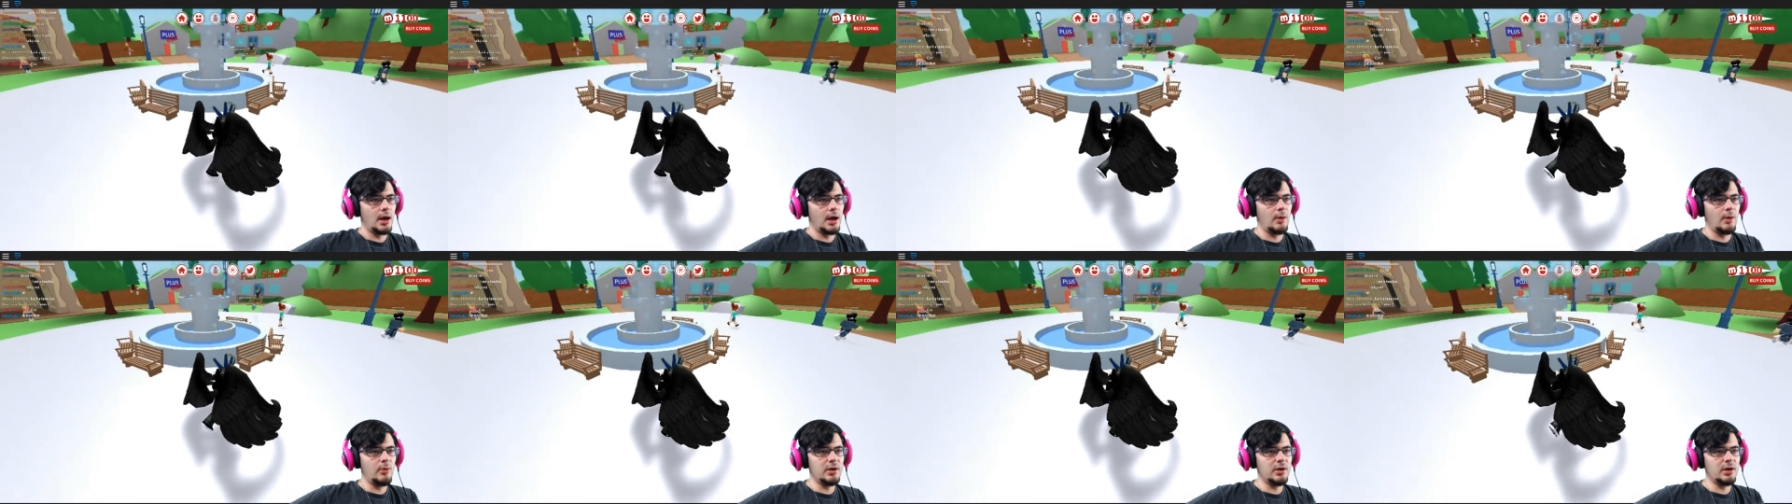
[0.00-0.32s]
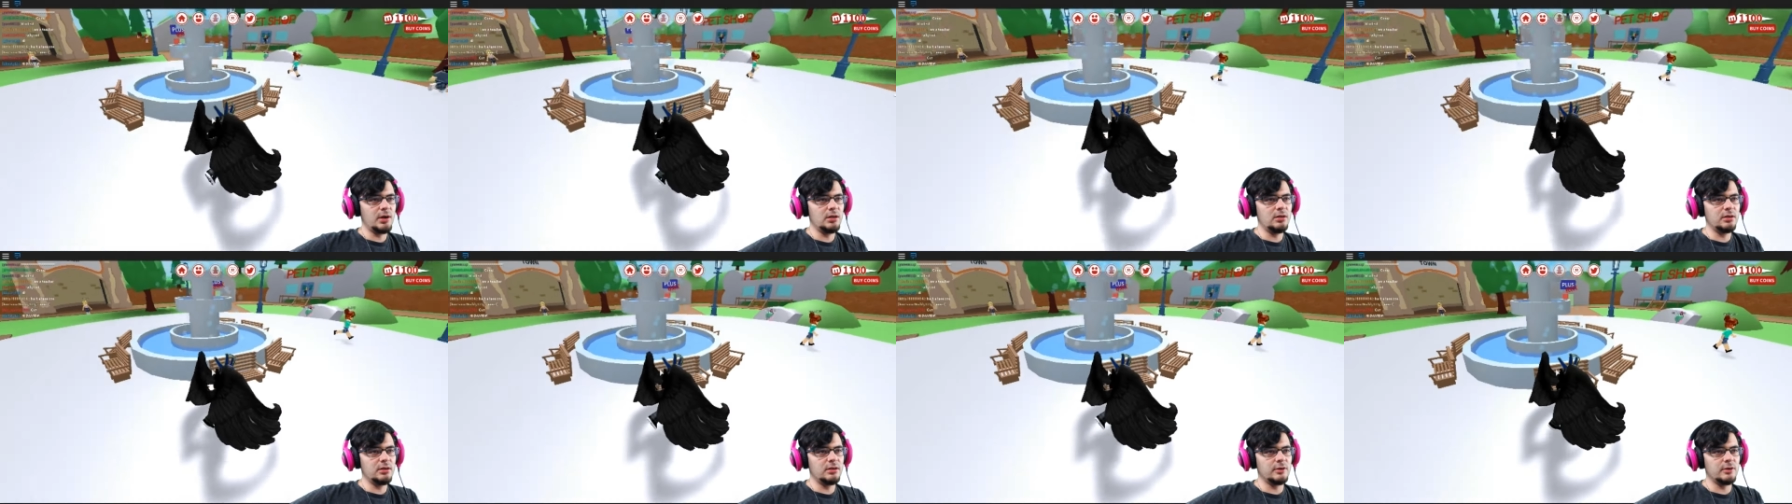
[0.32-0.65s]
I want
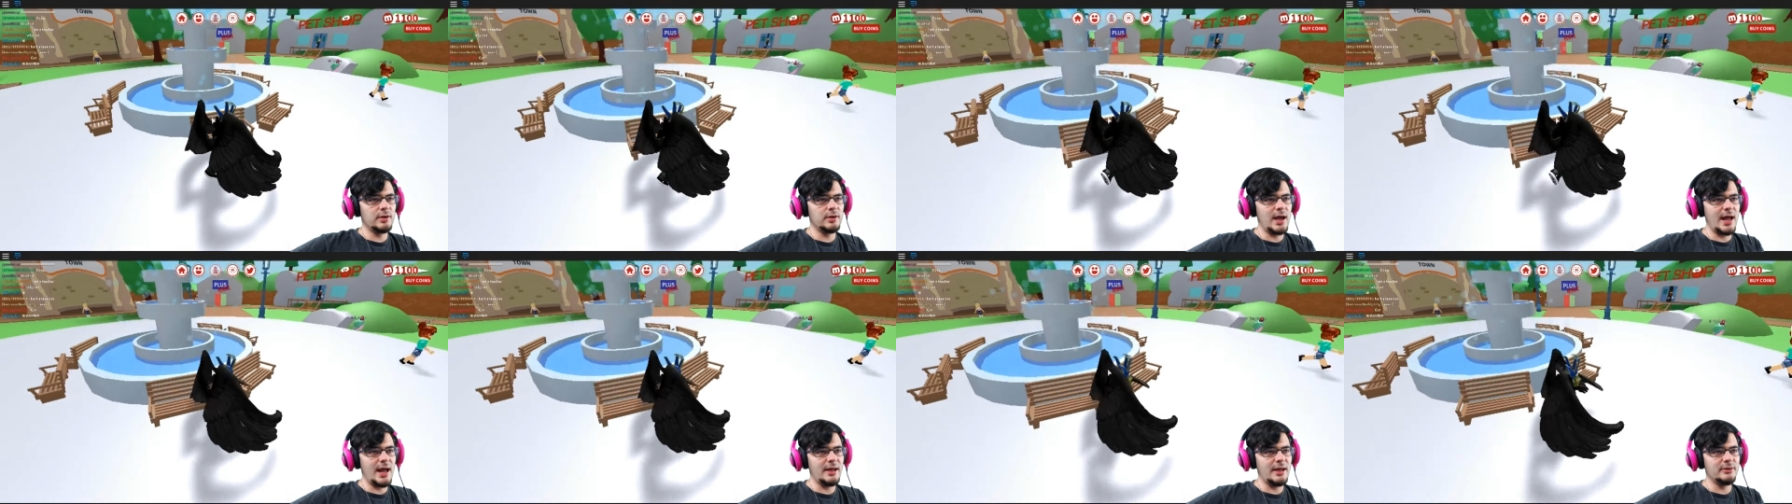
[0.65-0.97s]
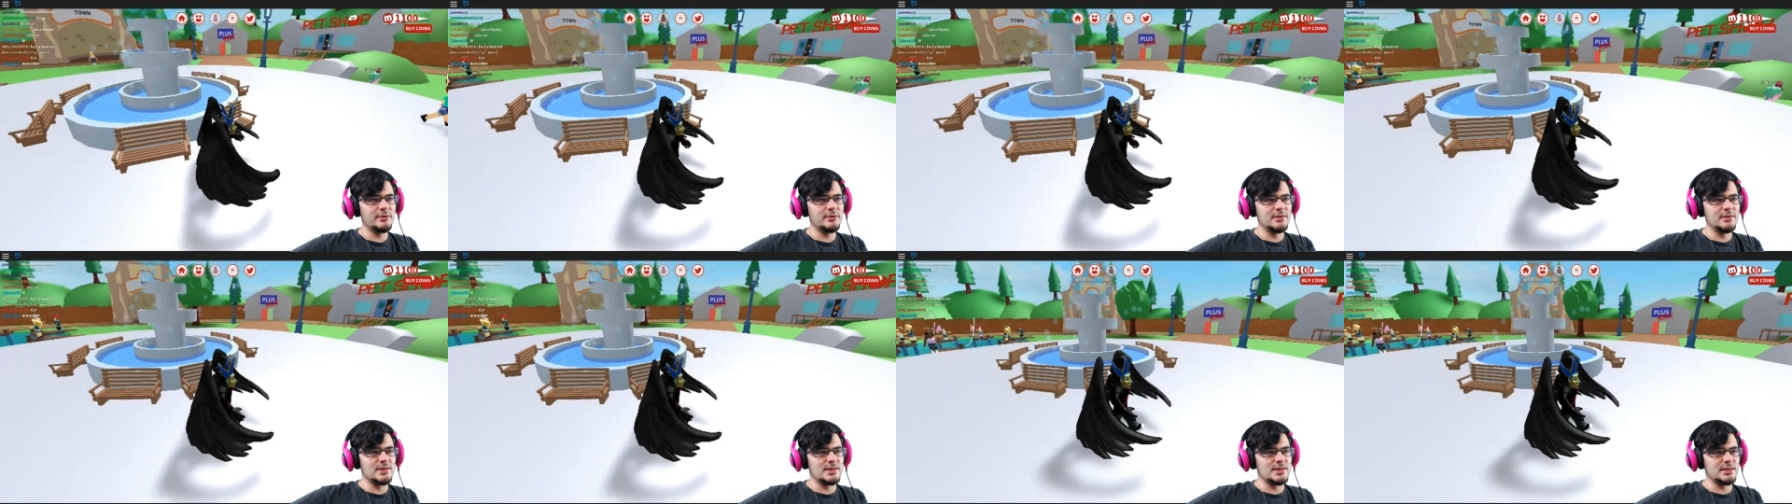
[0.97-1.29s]
to look
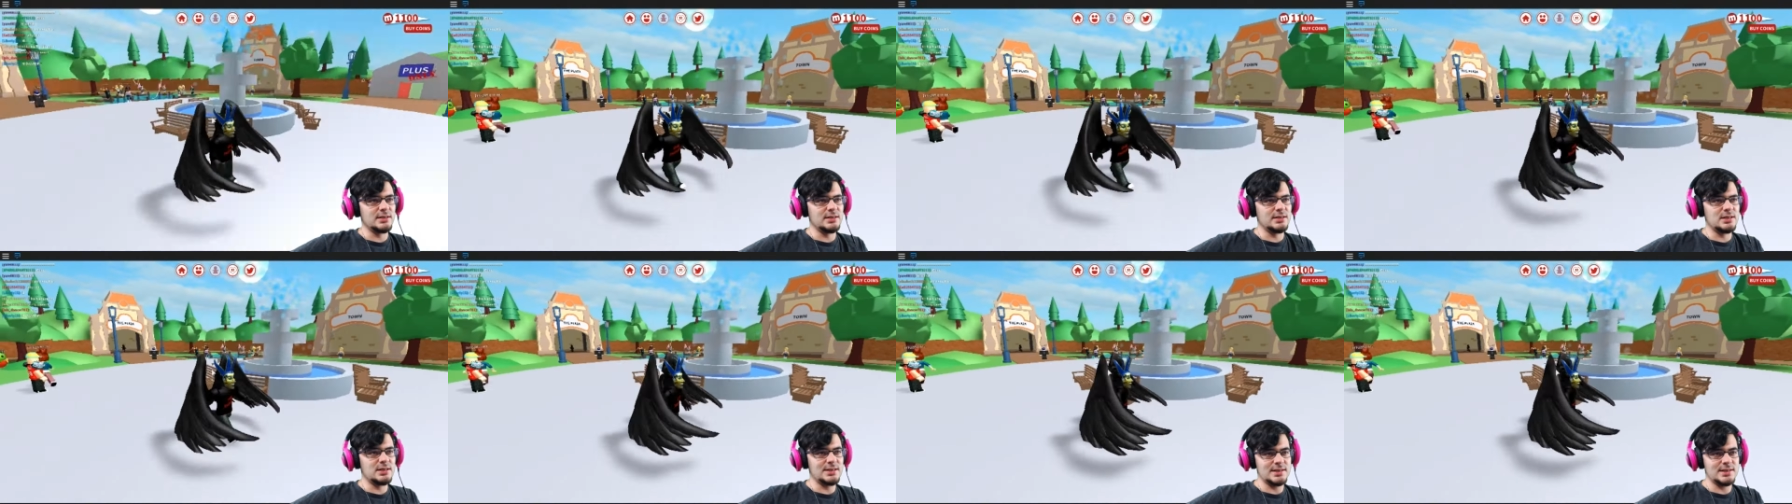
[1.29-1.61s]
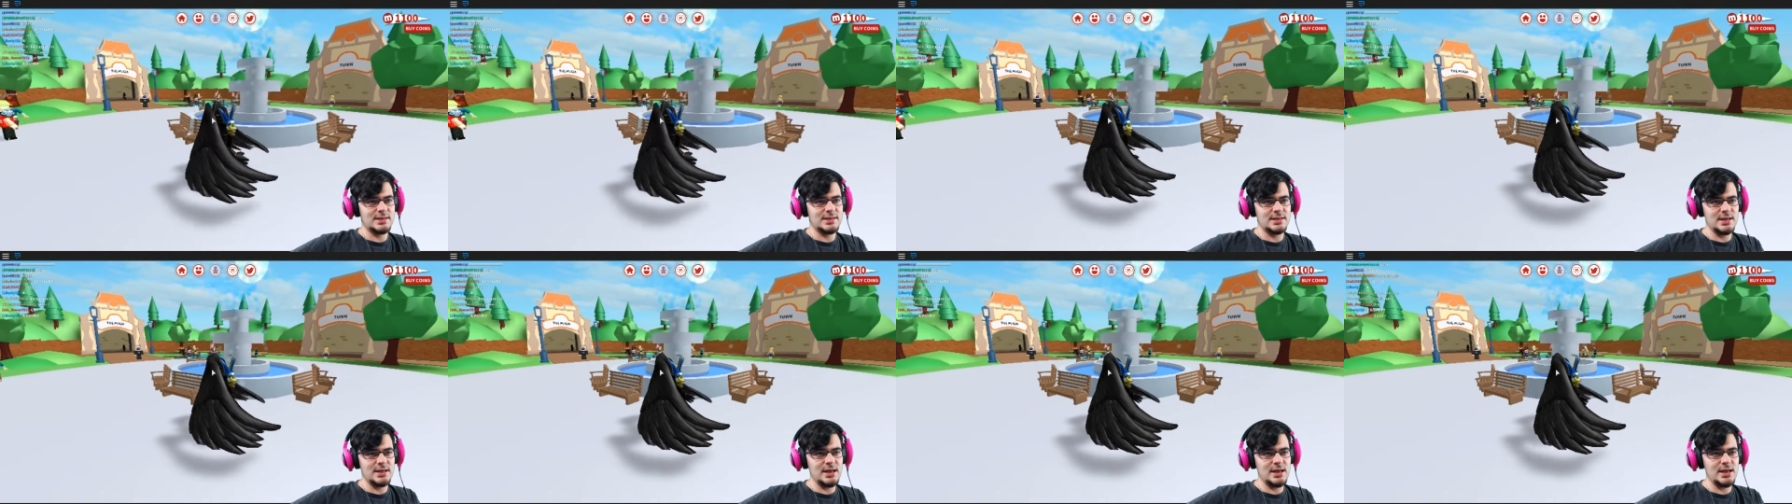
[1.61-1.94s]
around and
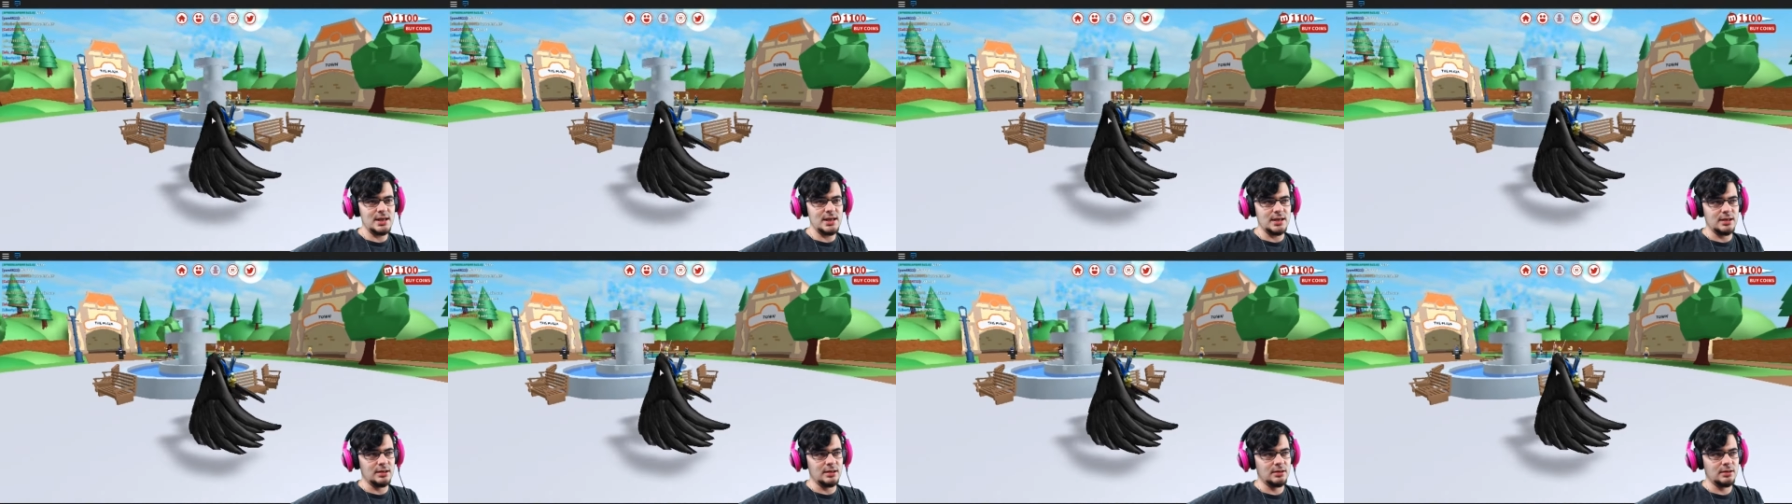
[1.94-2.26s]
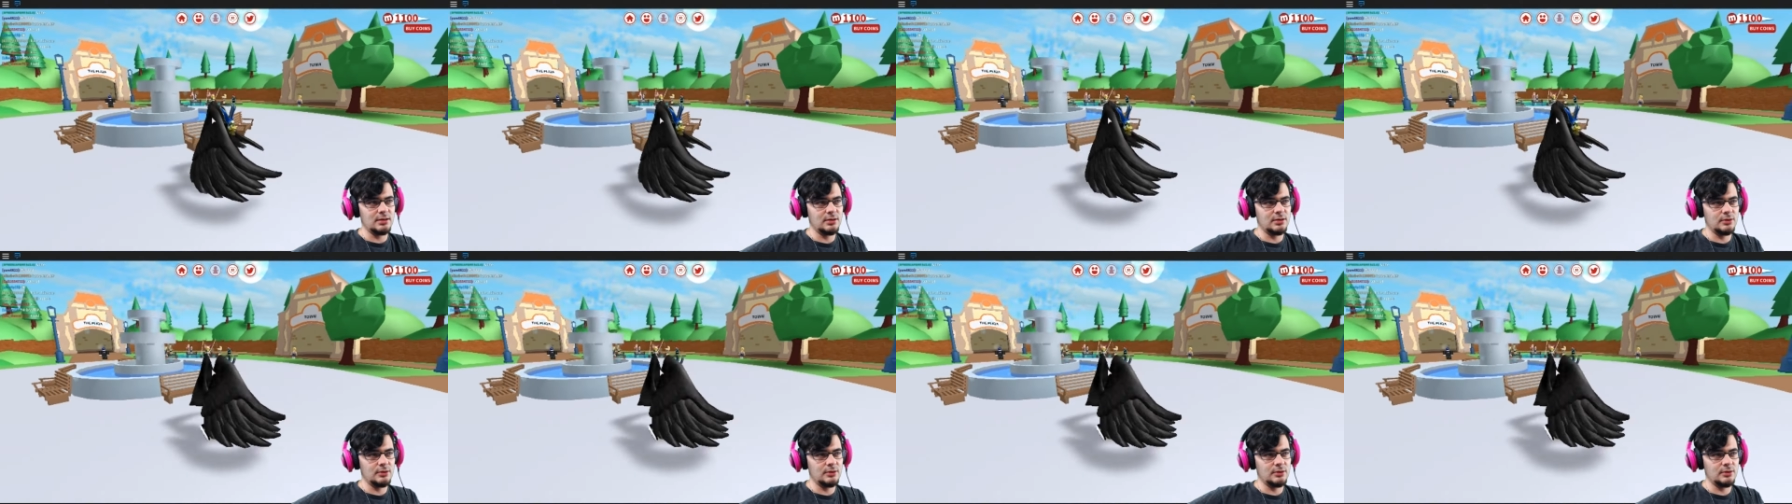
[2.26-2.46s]
just see